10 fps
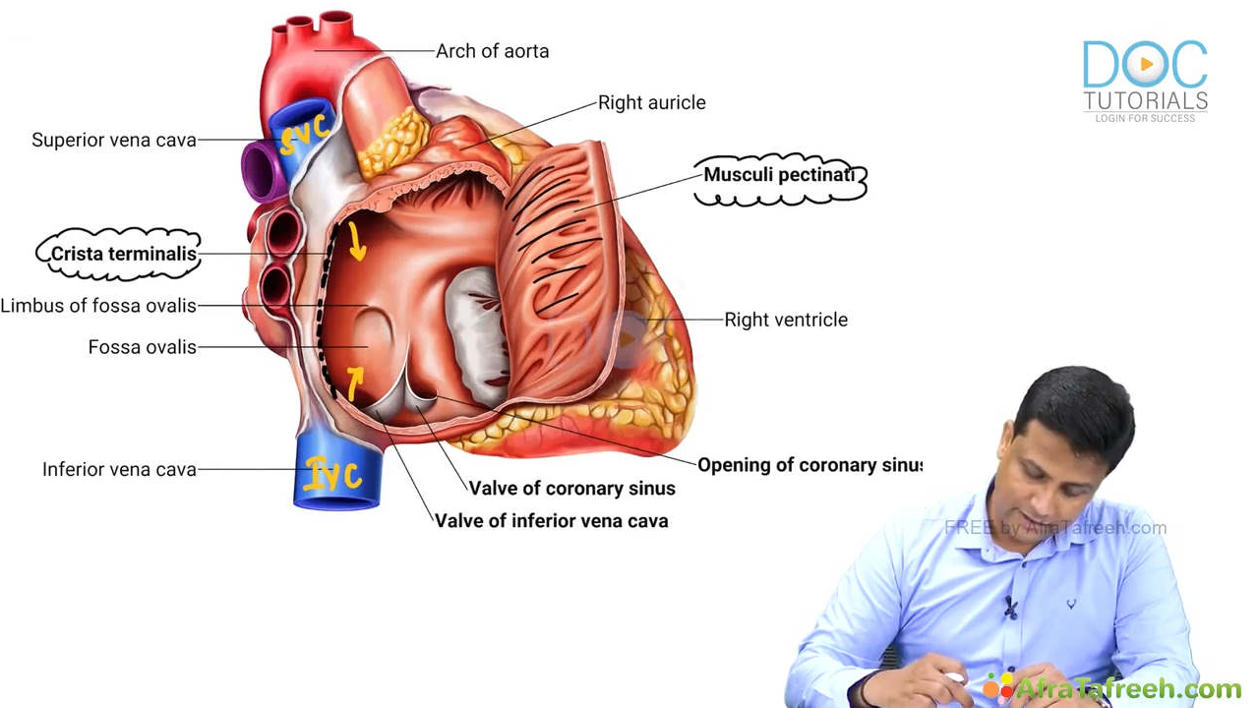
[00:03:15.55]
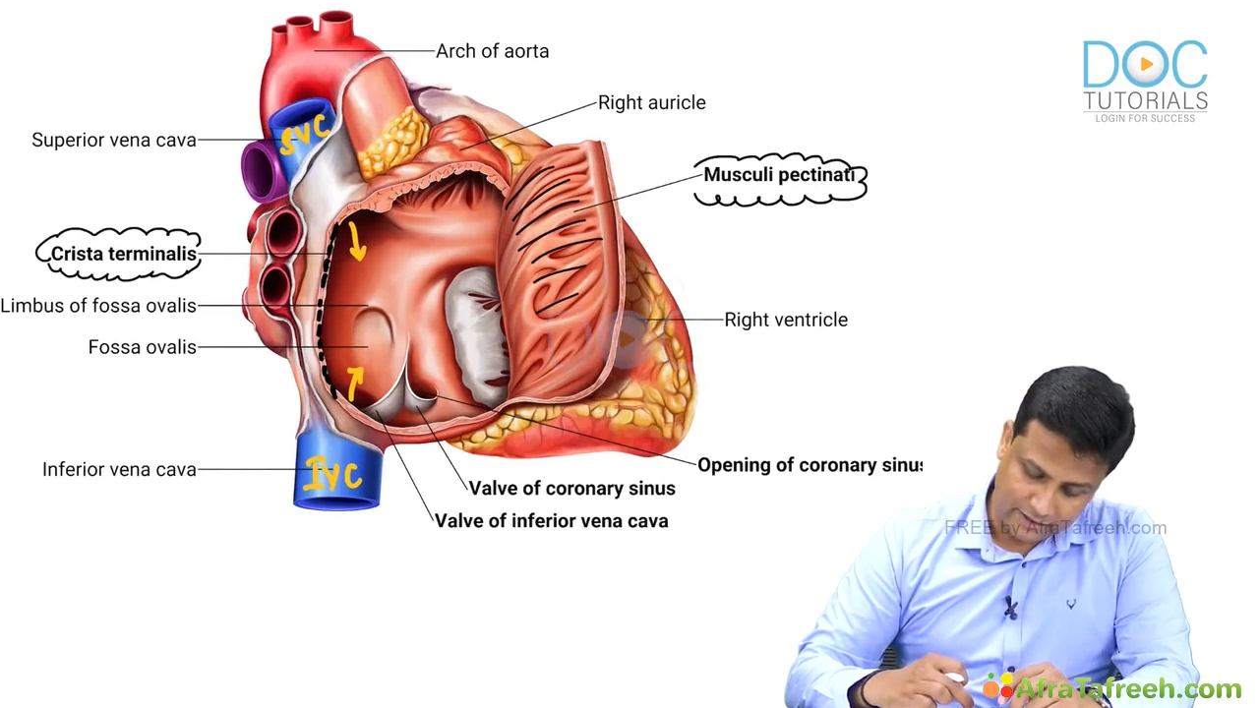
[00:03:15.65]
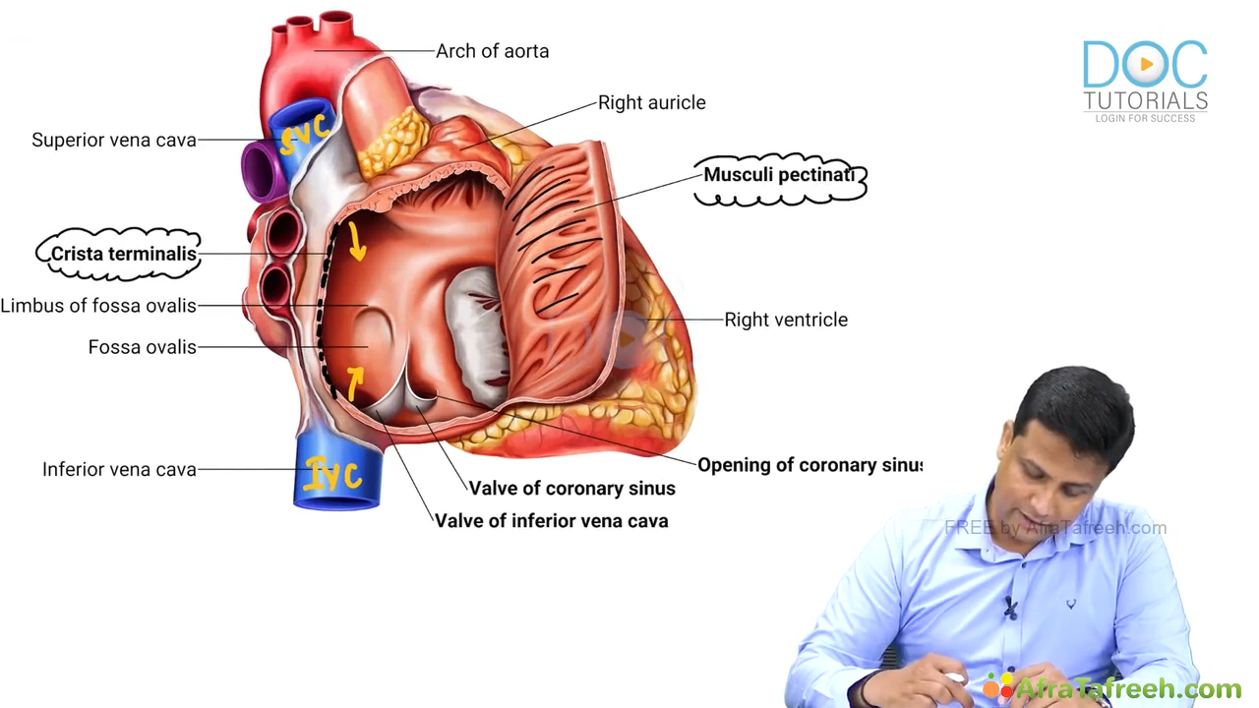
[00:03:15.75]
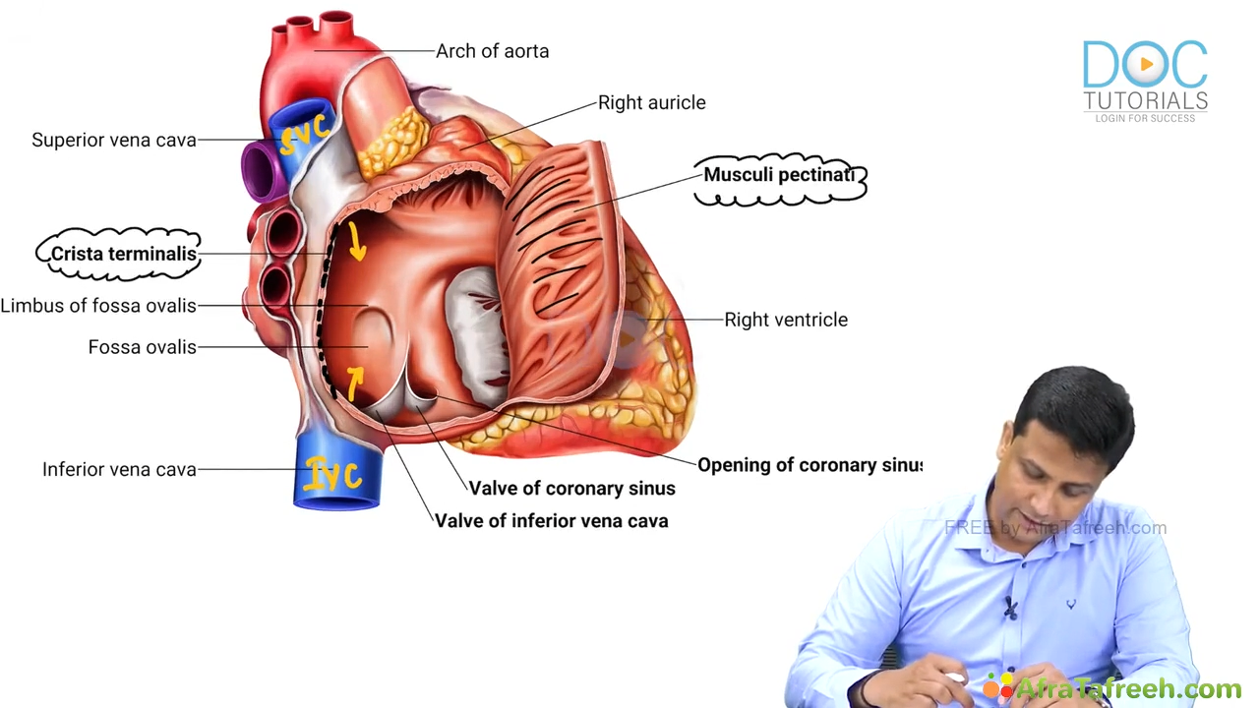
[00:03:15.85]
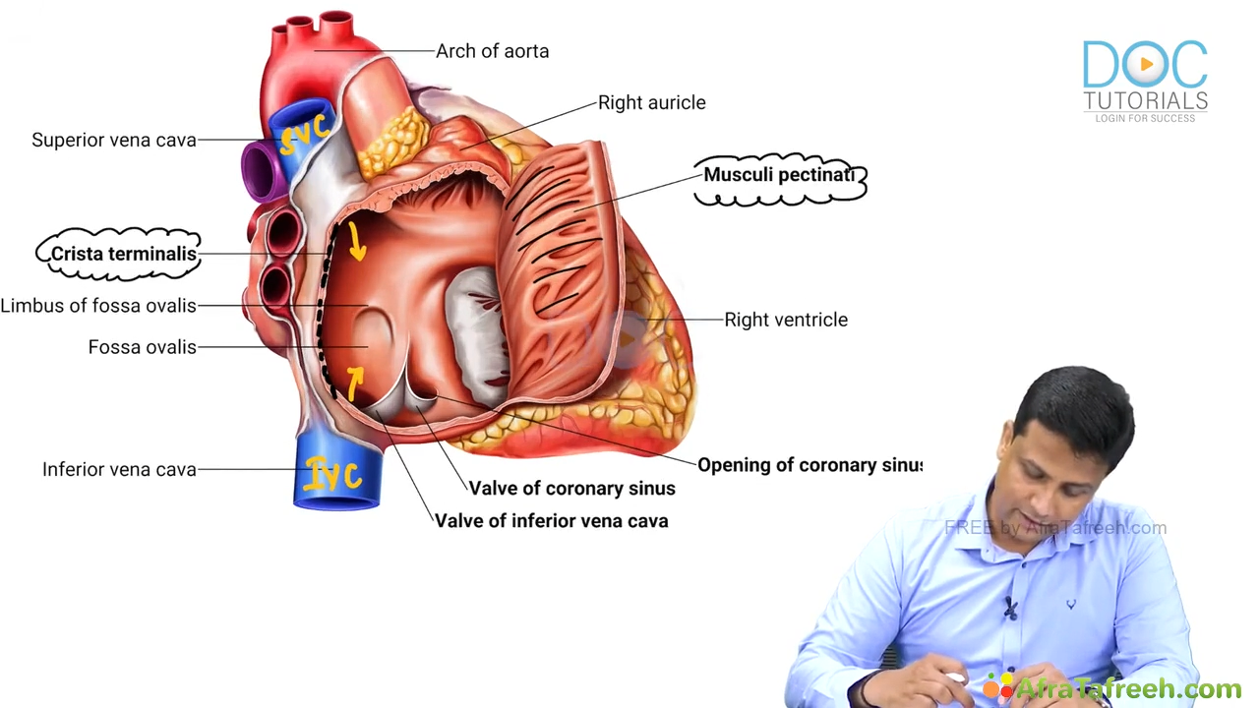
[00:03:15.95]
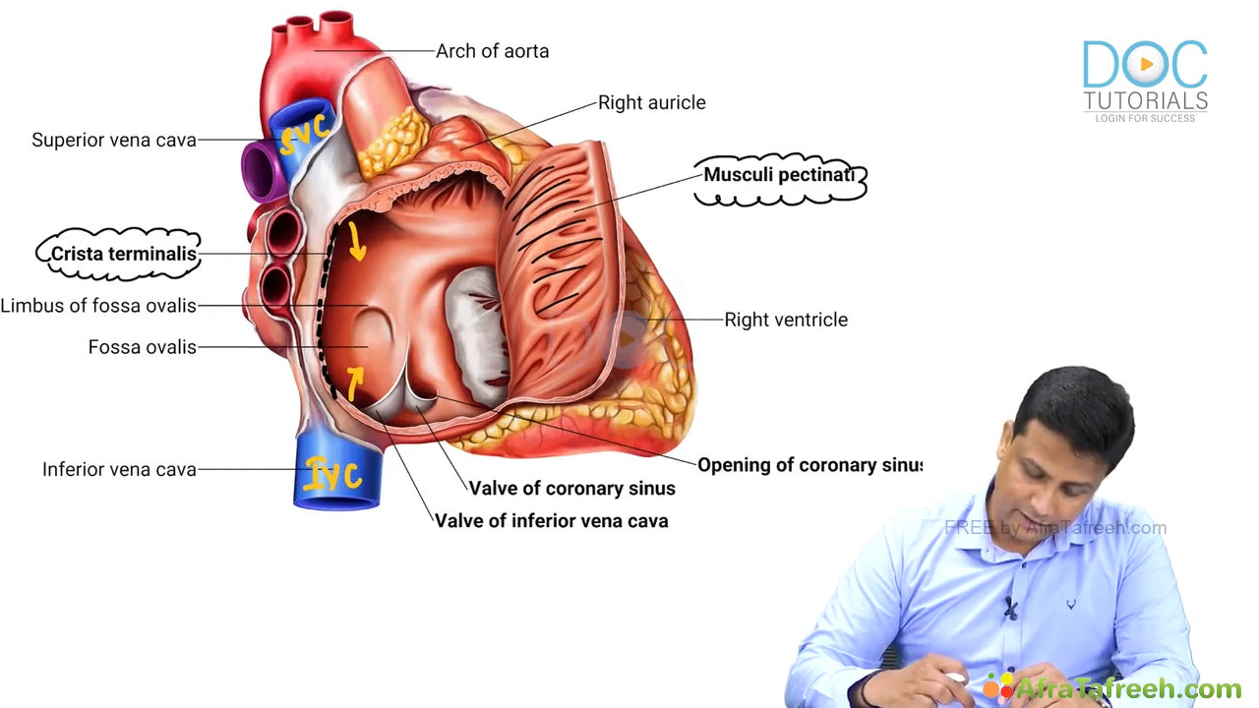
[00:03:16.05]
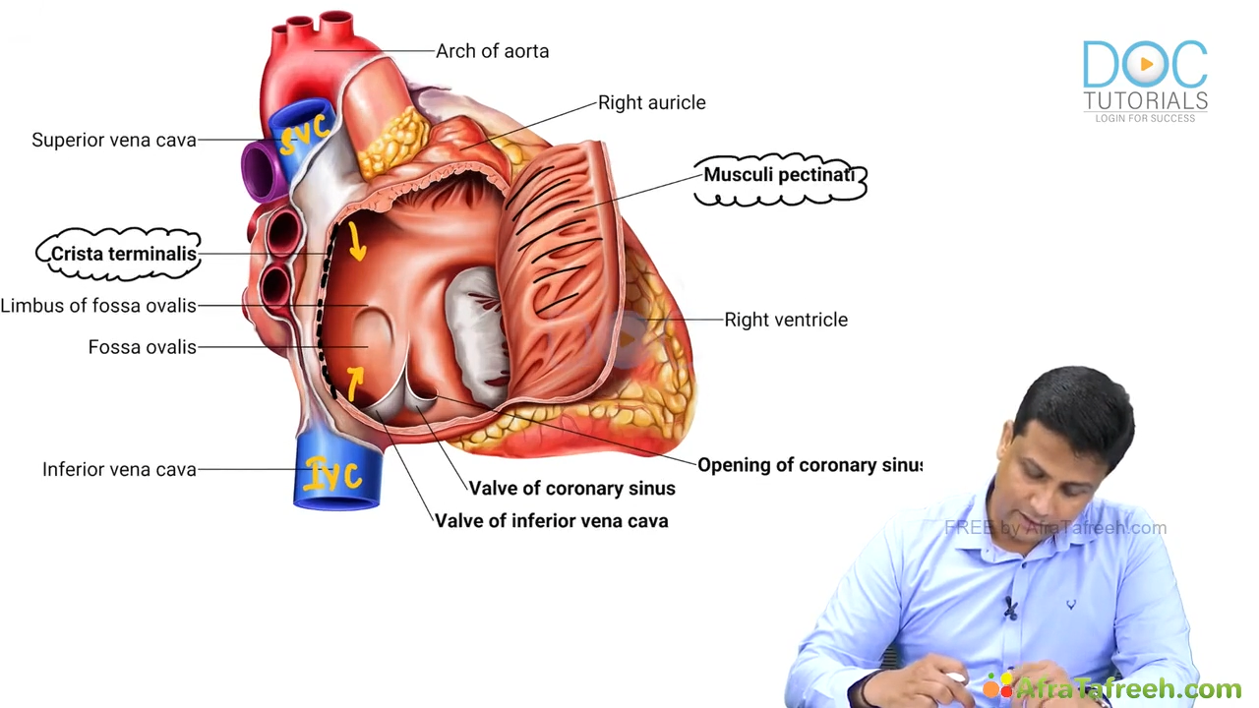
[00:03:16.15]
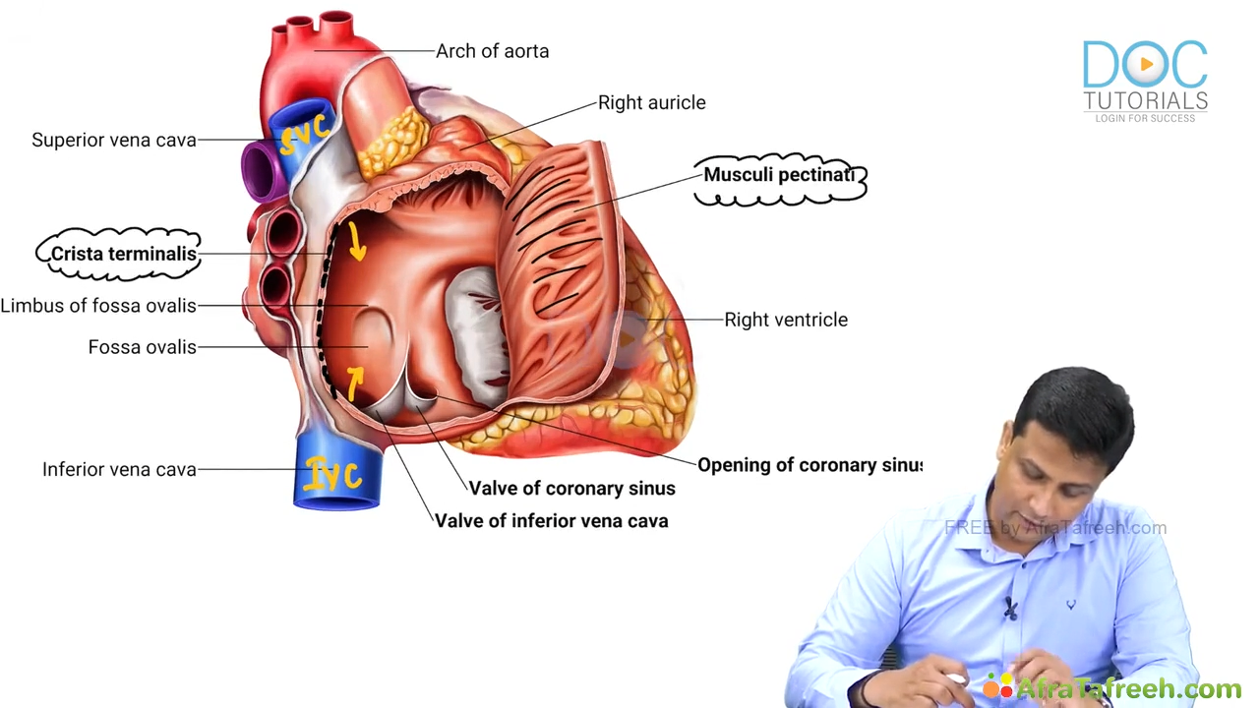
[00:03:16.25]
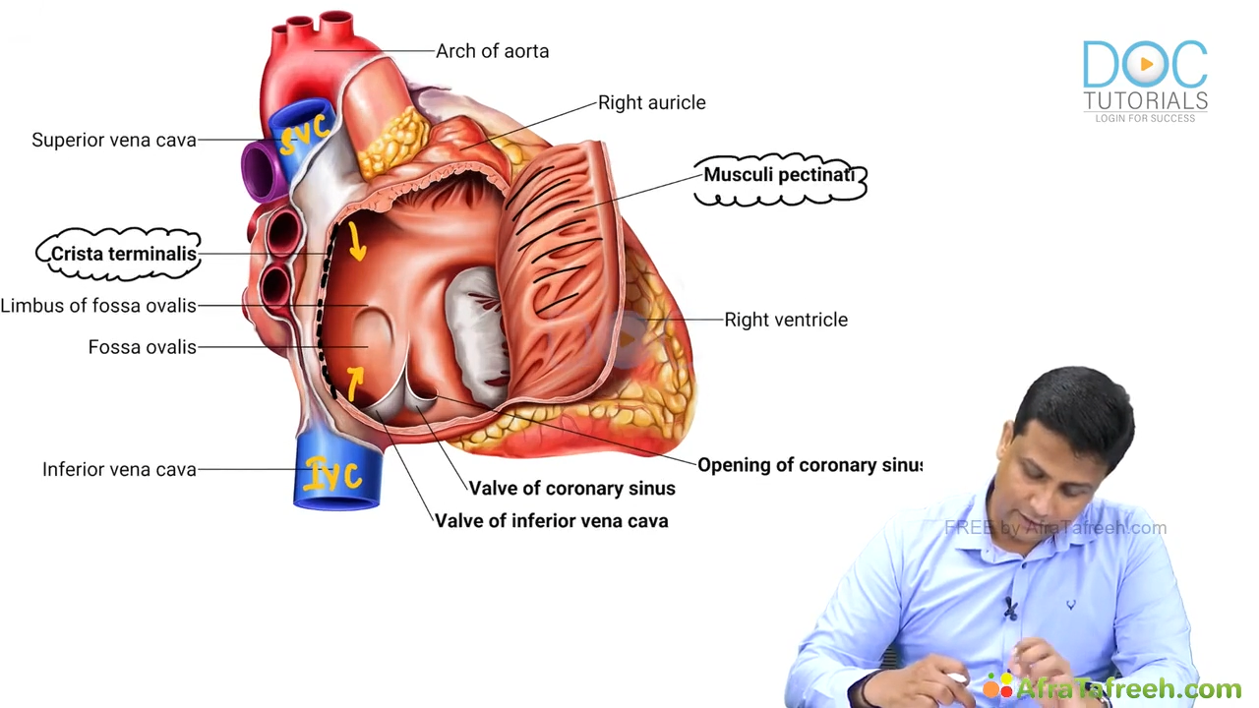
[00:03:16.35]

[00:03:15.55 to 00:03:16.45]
interatrial